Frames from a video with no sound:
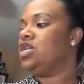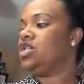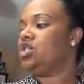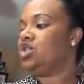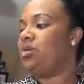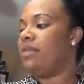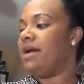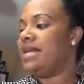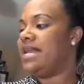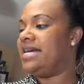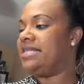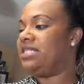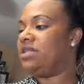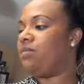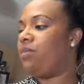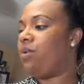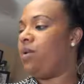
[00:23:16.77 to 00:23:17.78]
So my
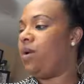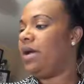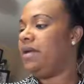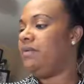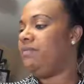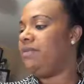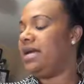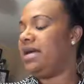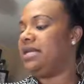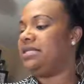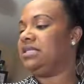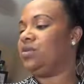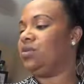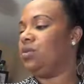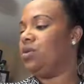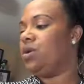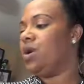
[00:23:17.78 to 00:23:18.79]
next
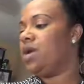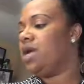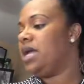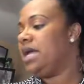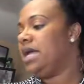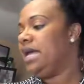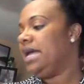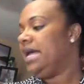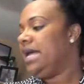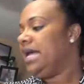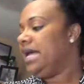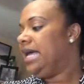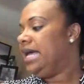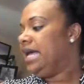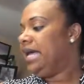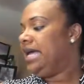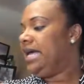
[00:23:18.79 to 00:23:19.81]
appointment
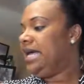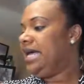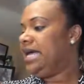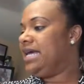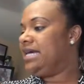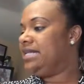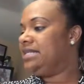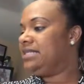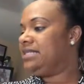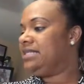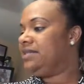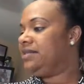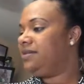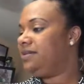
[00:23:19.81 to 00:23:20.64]
is,